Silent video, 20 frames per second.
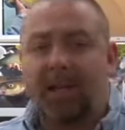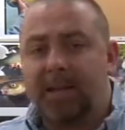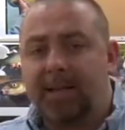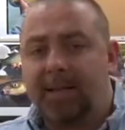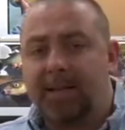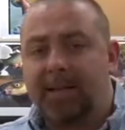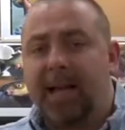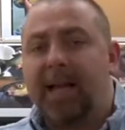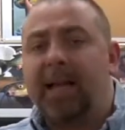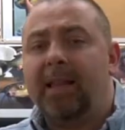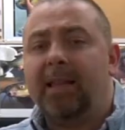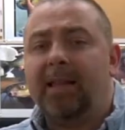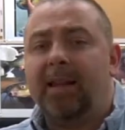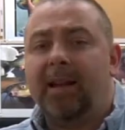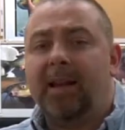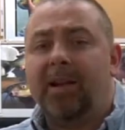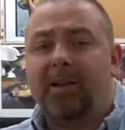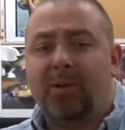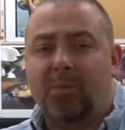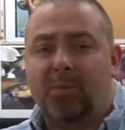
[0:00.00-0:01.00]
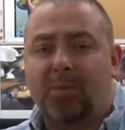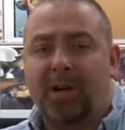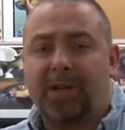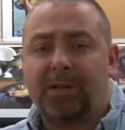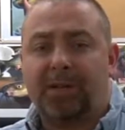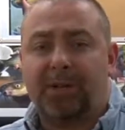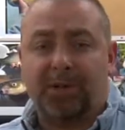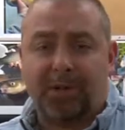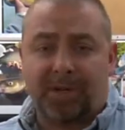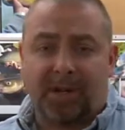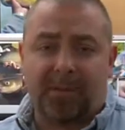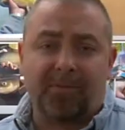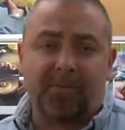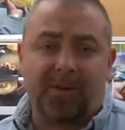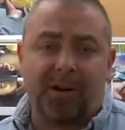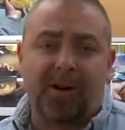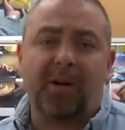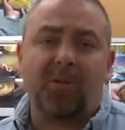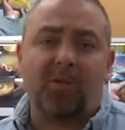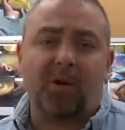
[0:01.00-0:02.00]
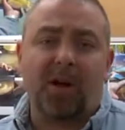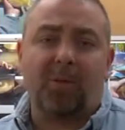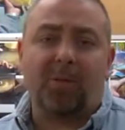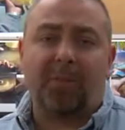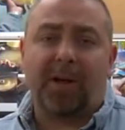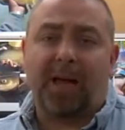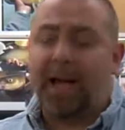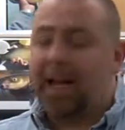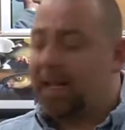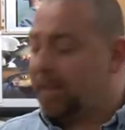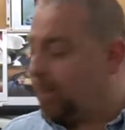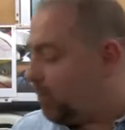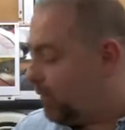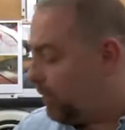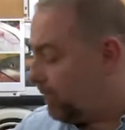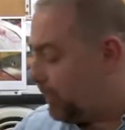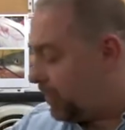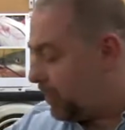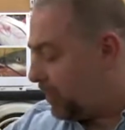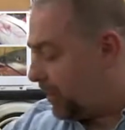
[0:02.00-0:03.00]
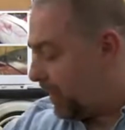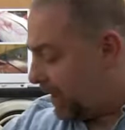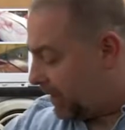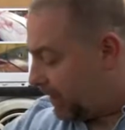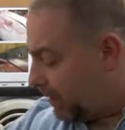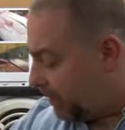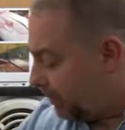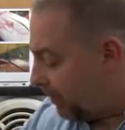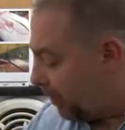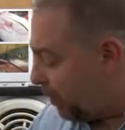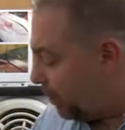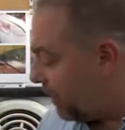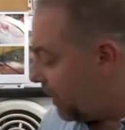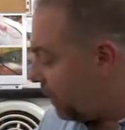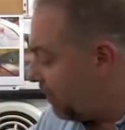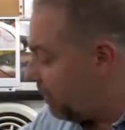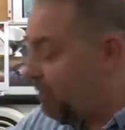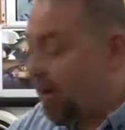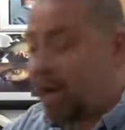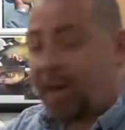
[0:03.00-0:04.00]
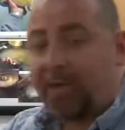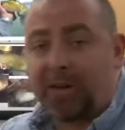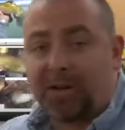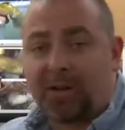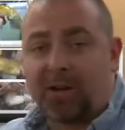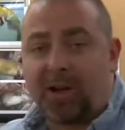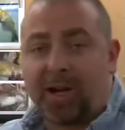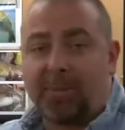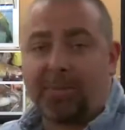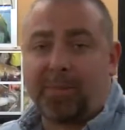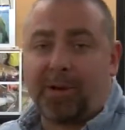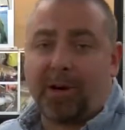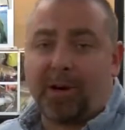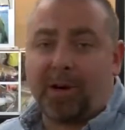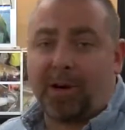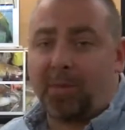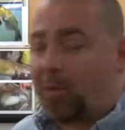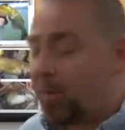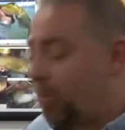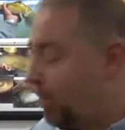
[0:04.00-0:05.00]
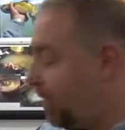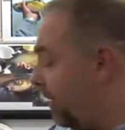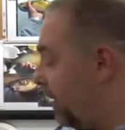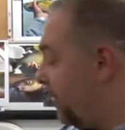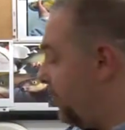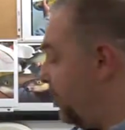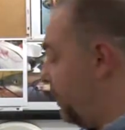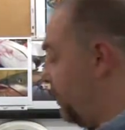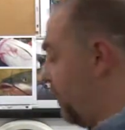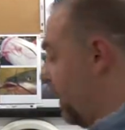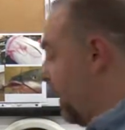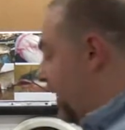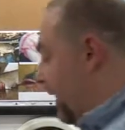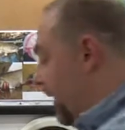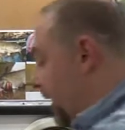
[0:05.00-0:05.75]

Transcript: Silentaire compressors come very well packed. We've just taken the foam out around the top here, and what we're going to do right